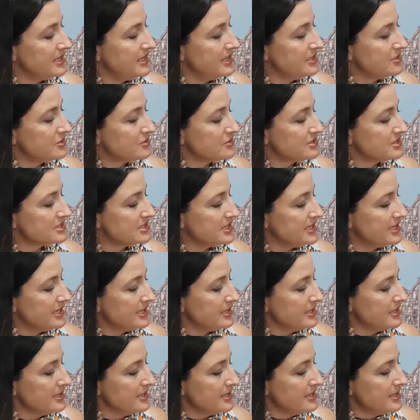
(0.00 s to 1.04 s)

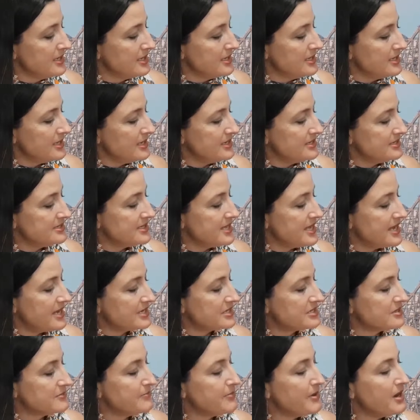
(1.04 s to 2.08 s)
interesting is
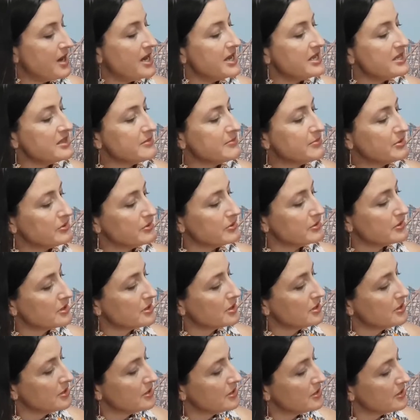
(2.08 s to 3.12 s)
that to bind the book,
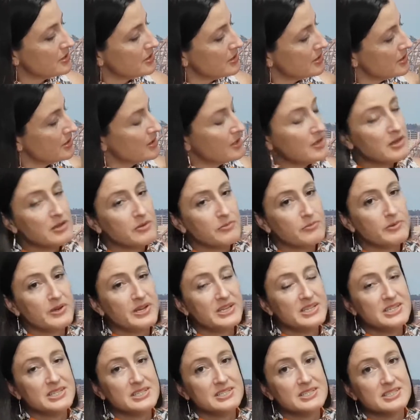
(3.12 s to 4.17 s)

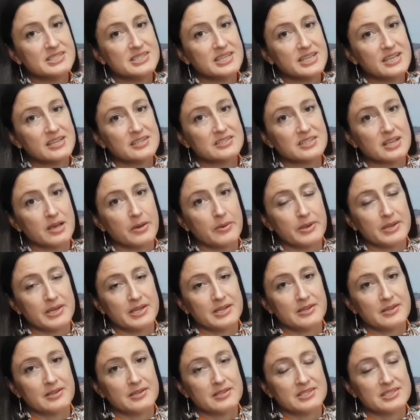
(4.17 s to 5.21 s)
we did singer
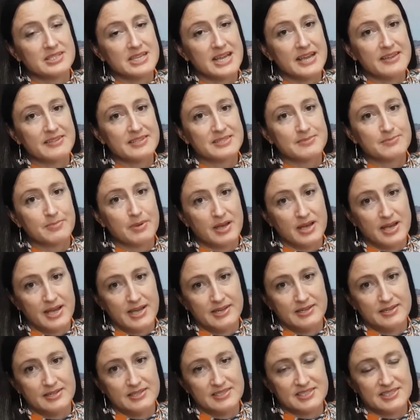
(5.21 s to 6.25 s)
sewing down the
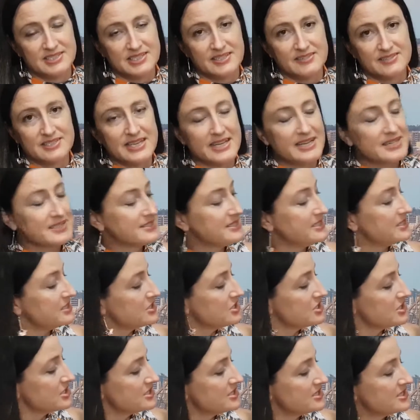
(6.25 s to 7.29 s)
spine instead of saddle
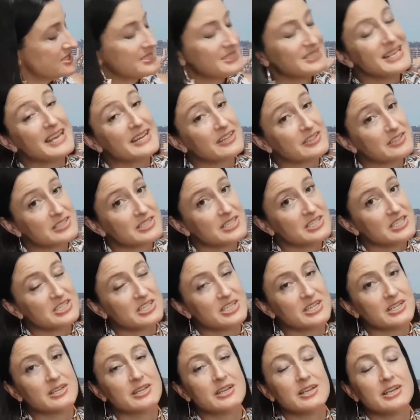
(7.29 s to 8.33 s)

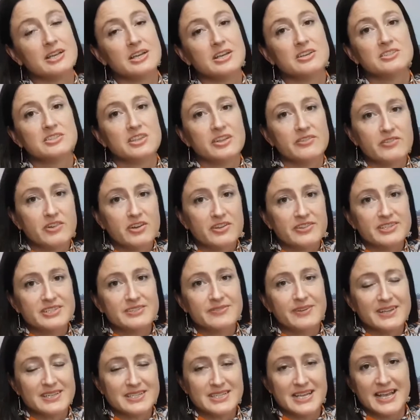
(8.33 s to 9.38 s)
stitching. So you've got this
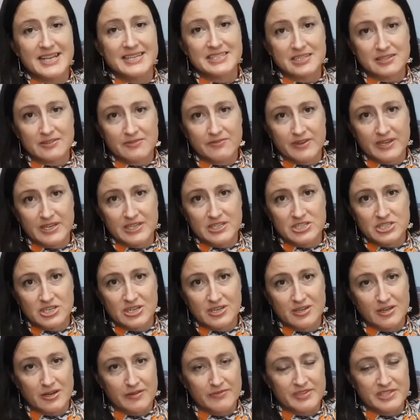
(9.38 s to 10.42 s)
fantastic
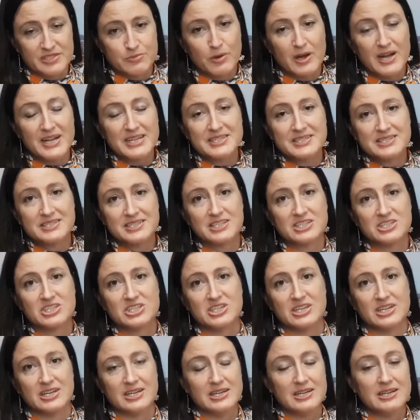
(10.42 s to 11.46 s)
feature of this white
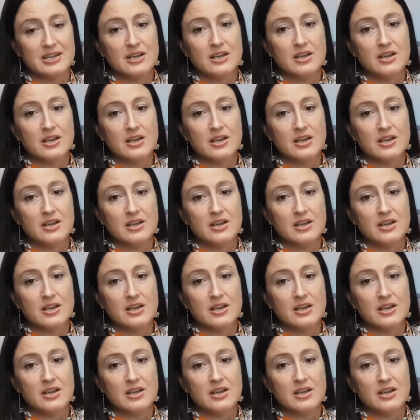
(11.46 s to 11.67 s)
stitching